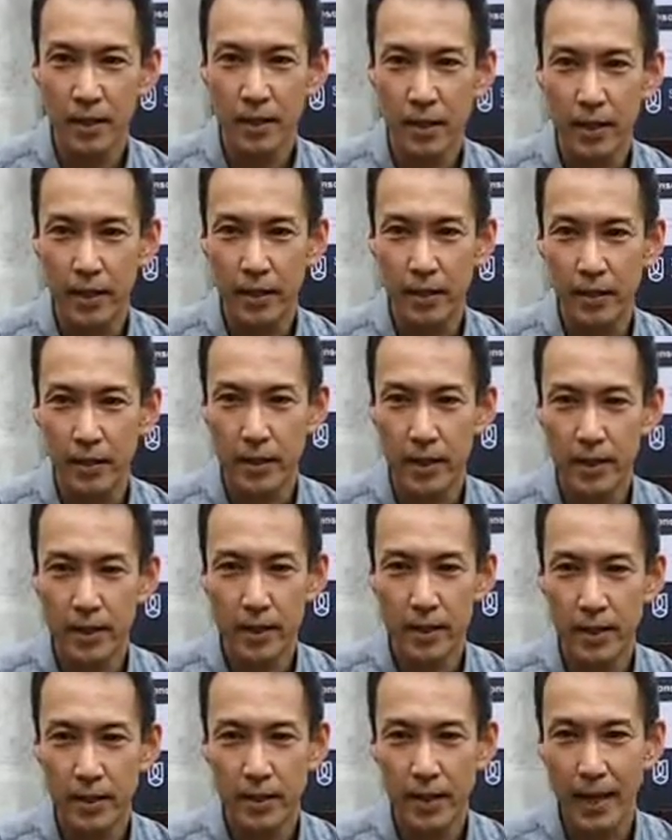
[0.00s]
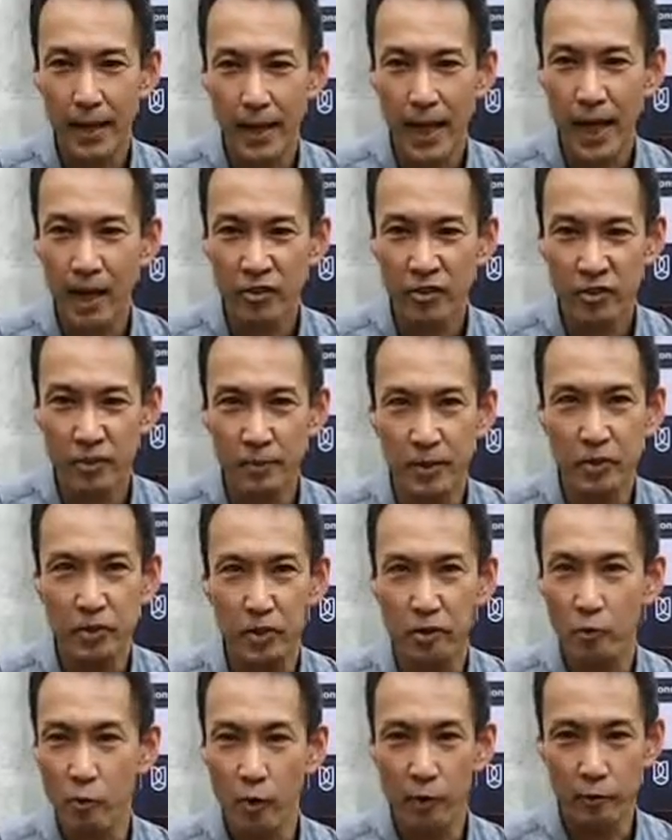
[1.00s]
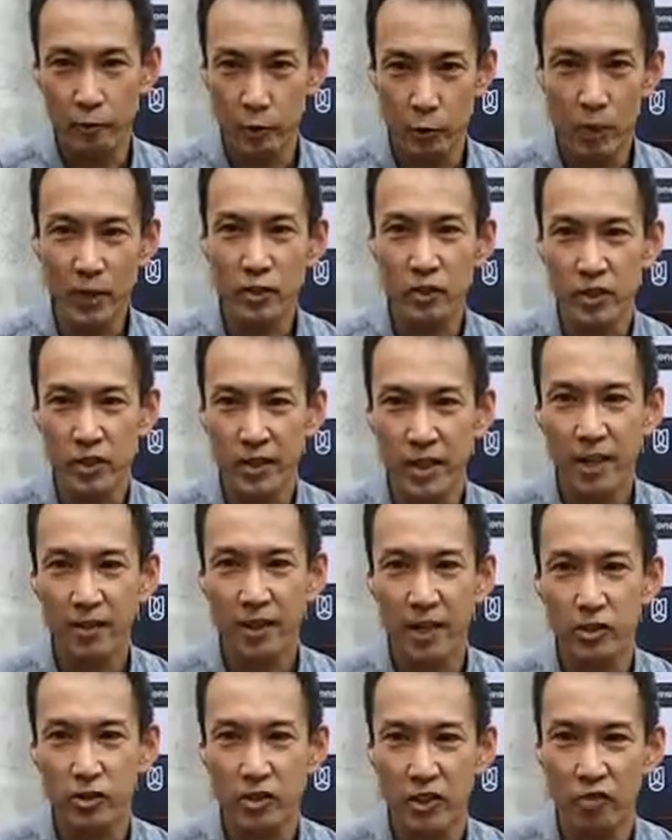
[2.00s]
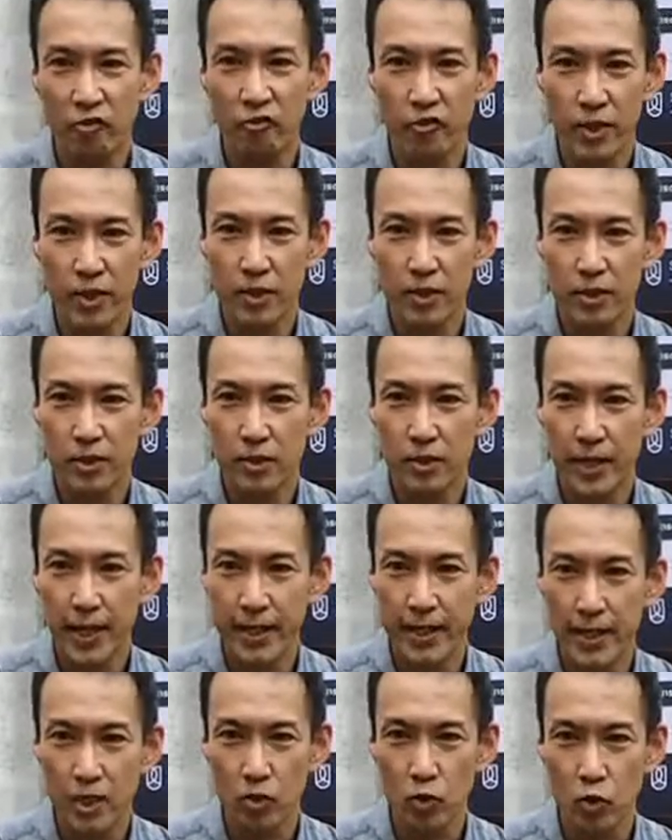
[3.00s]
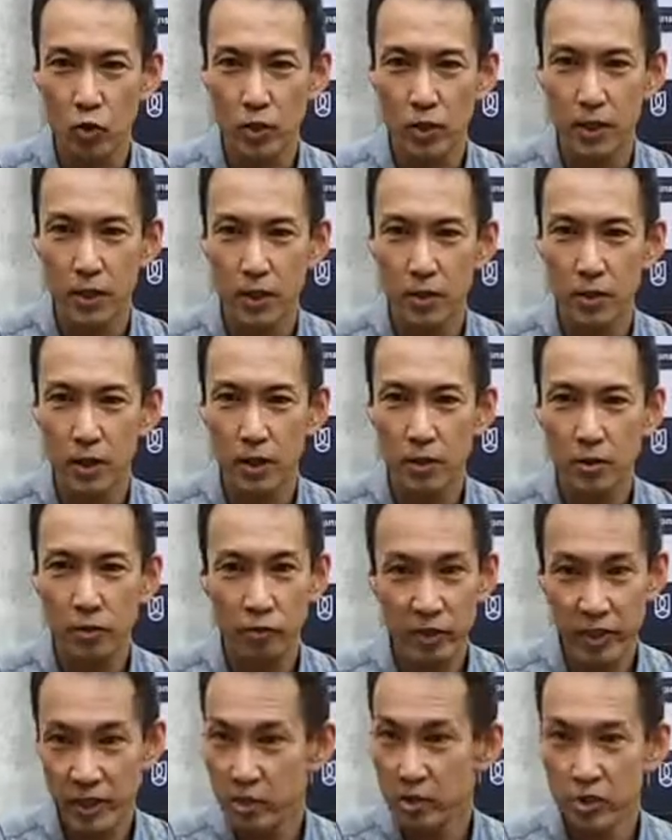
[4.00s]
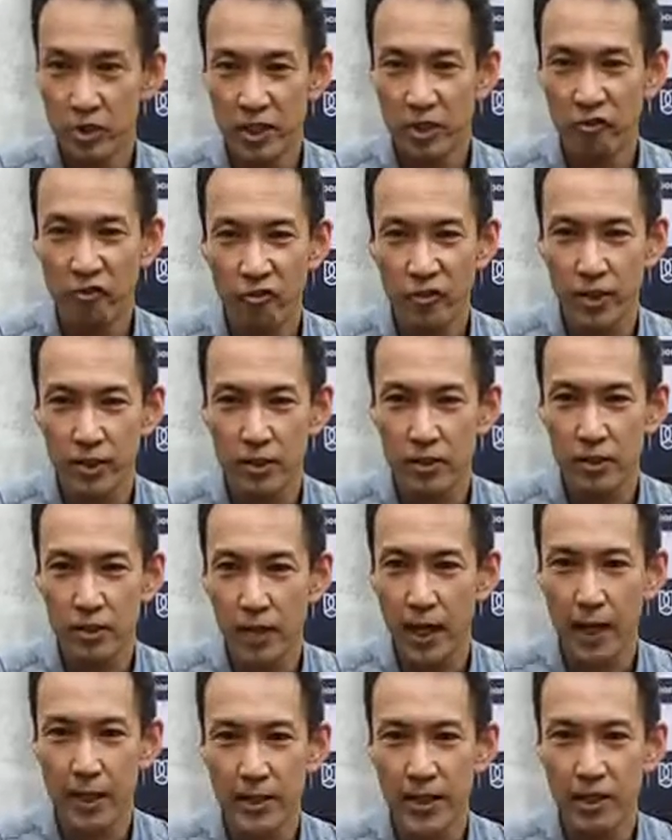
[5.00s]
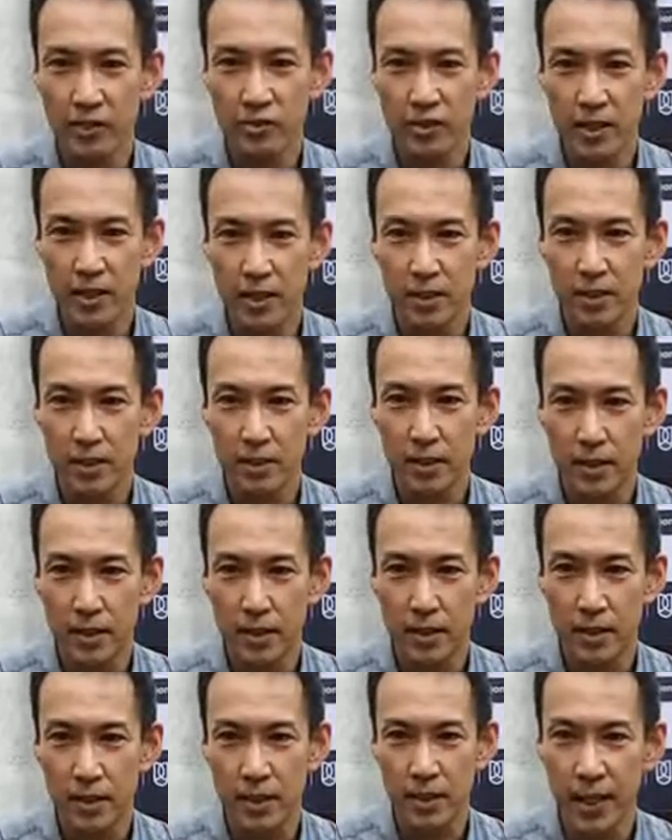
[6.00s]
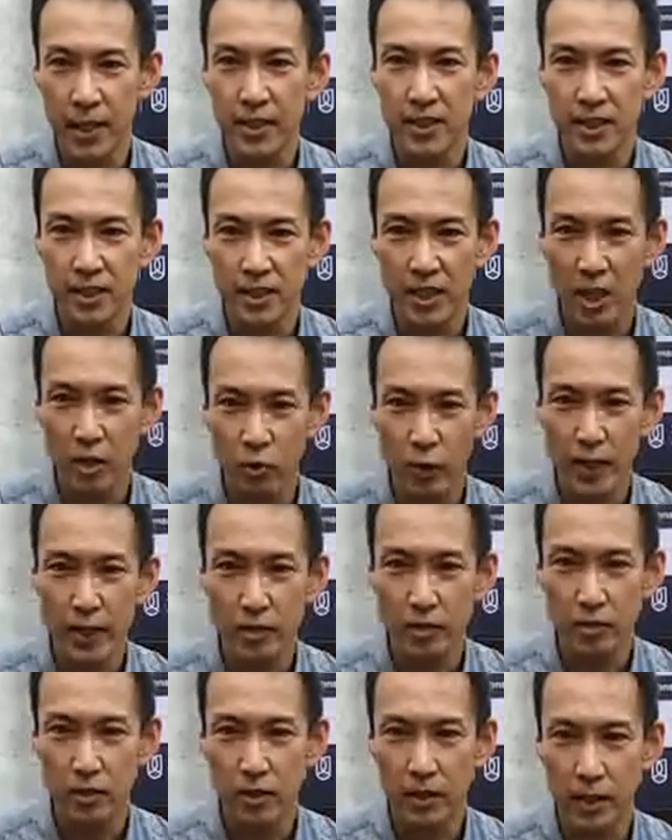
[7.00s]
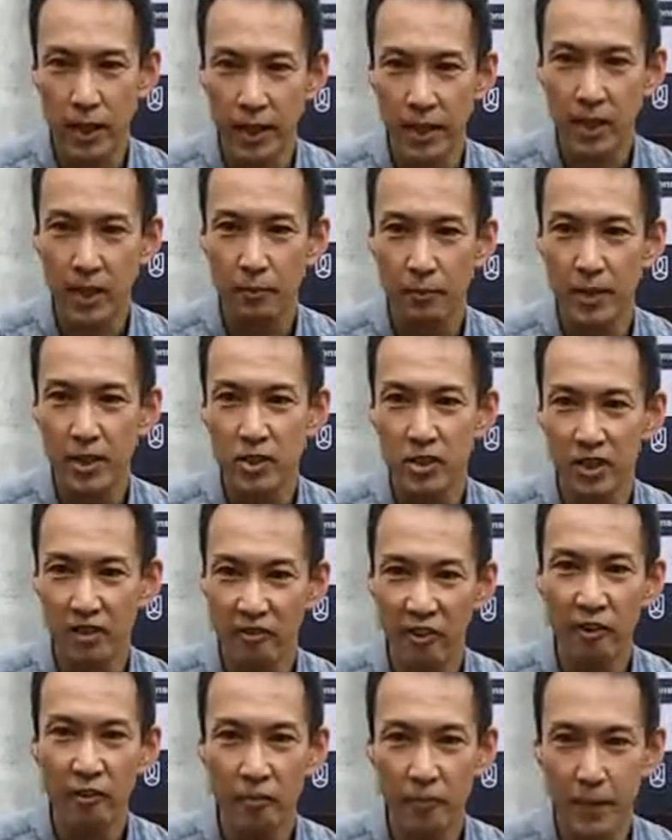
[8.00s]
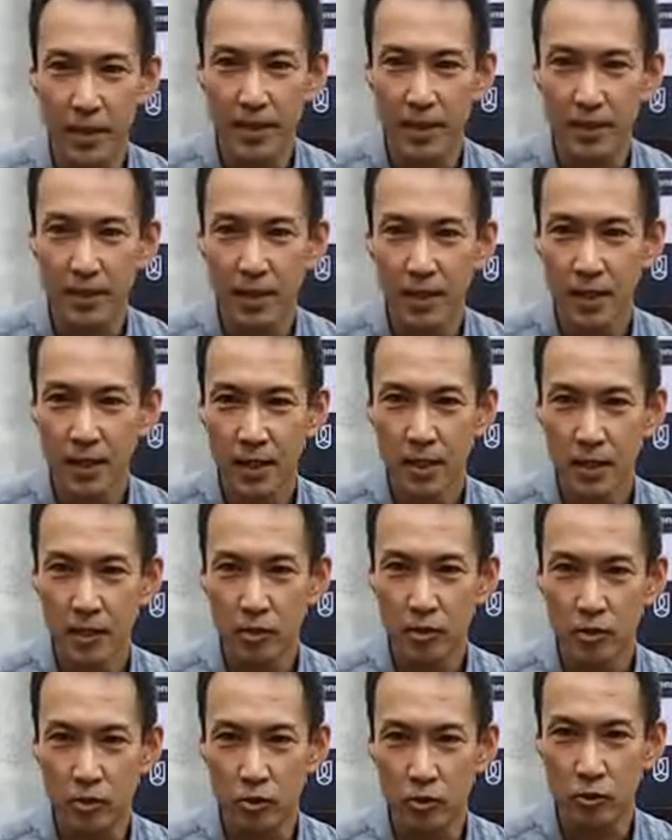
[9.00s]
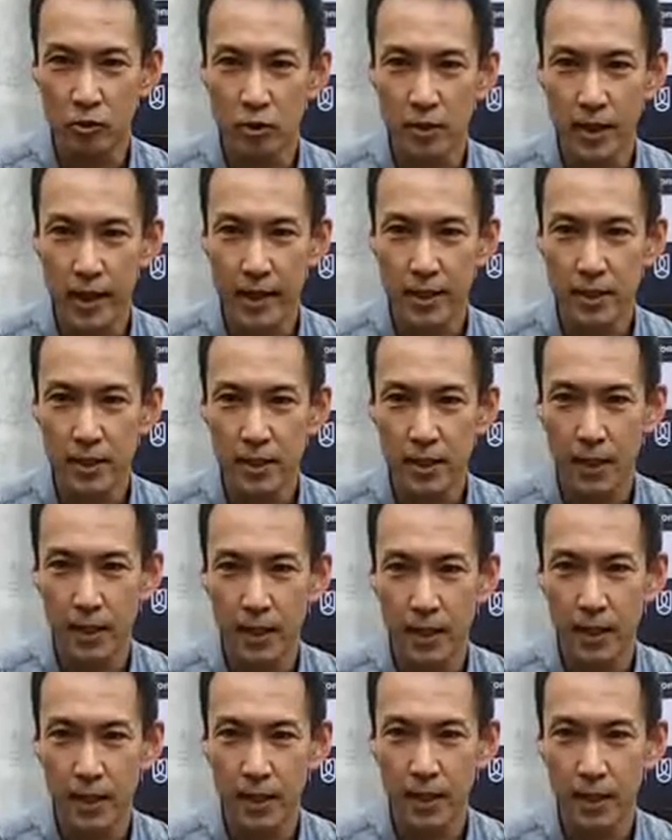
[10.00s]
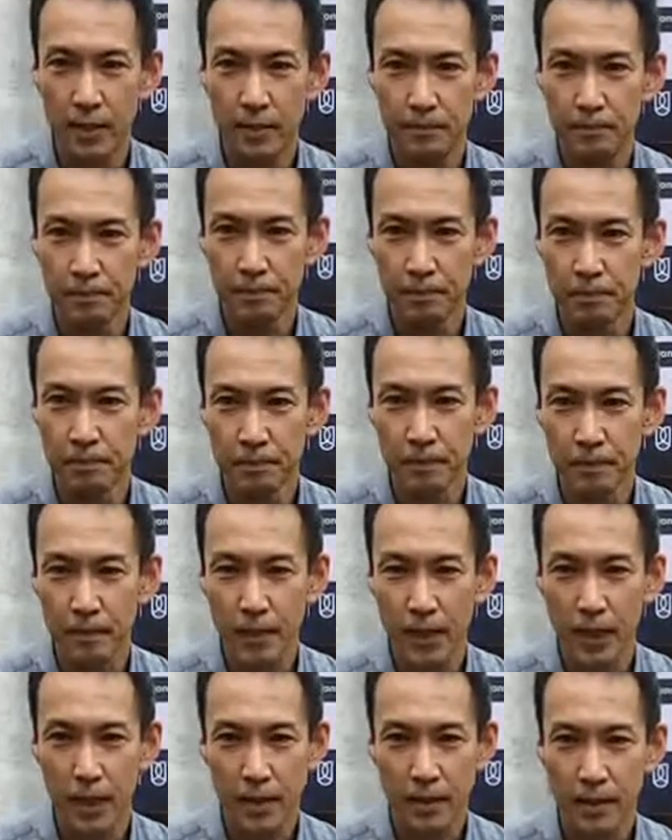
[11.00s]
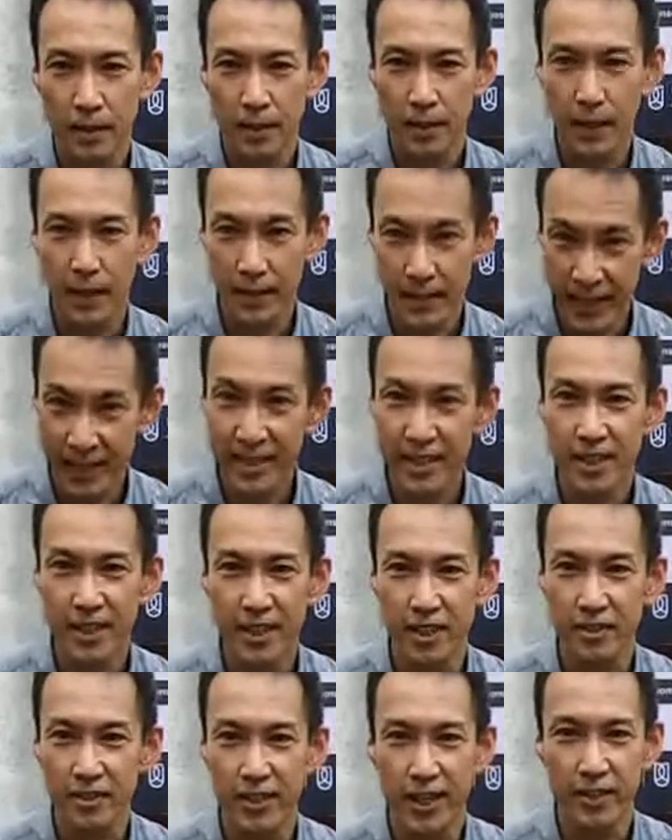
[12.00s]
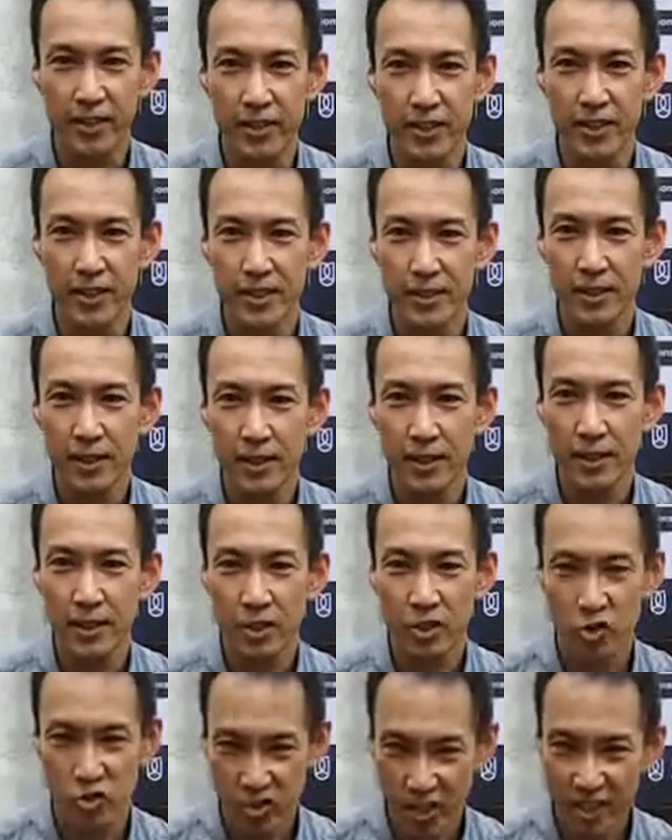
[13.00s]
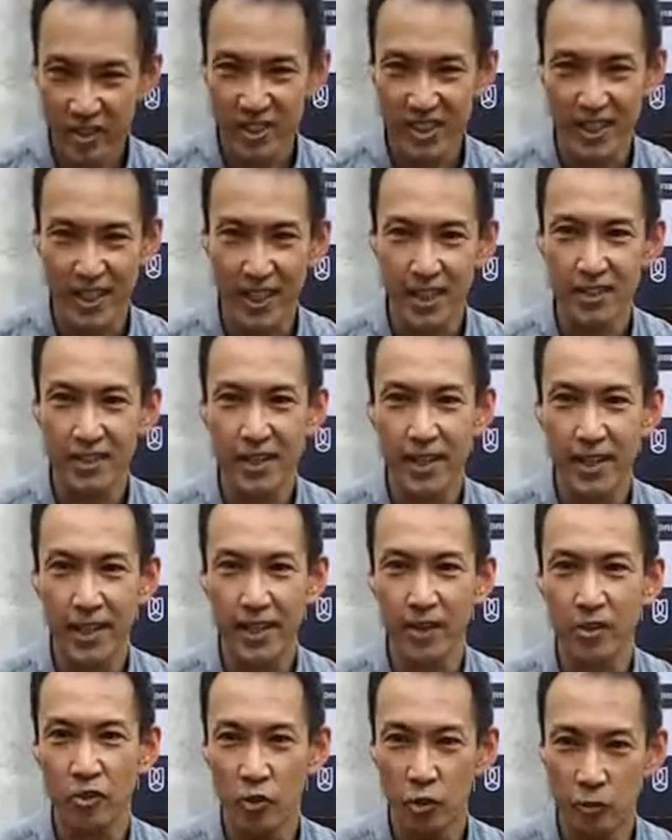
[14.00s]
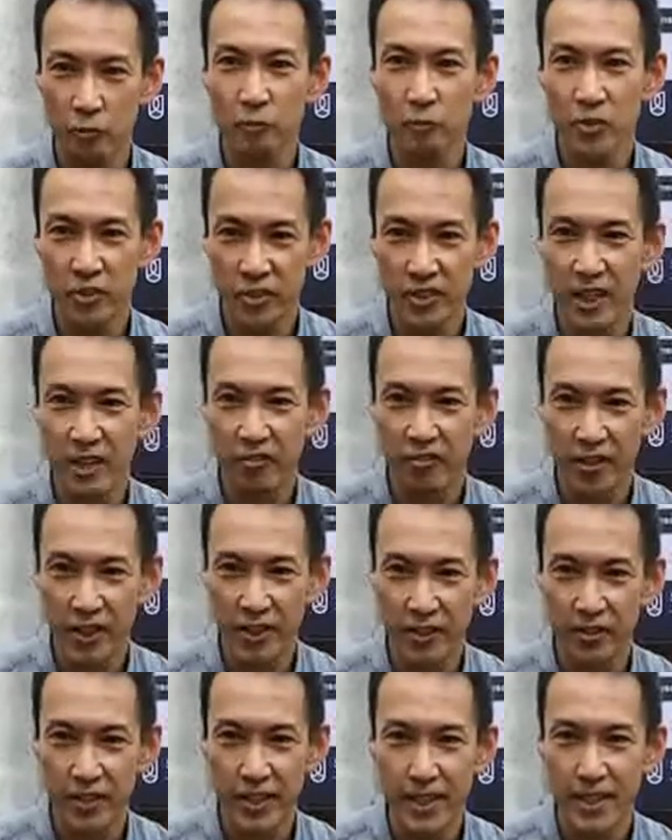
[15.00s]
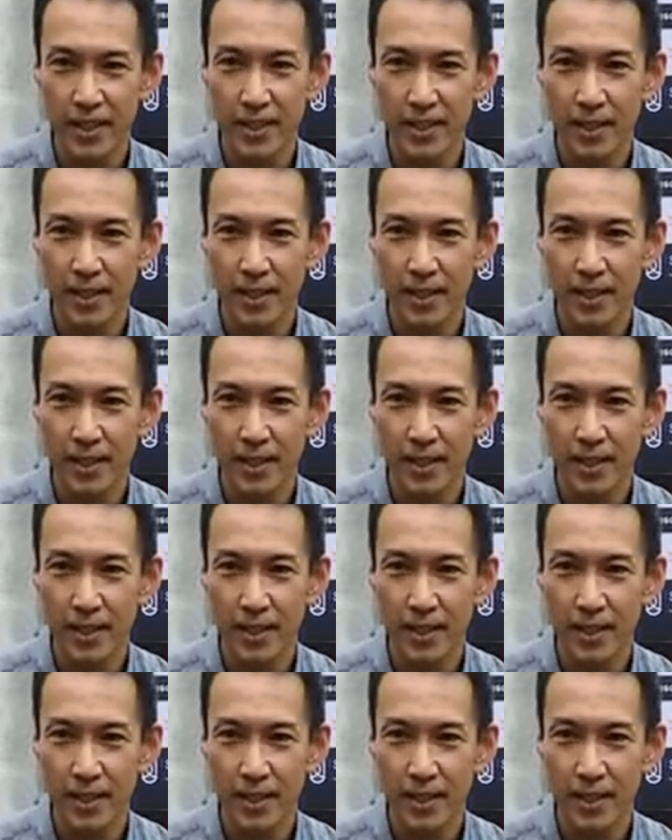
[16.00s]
And then ultimately, we want to integrate different data sources. So we use different techniques in data integration, database development, to create a data set that is structured and computer-friendly.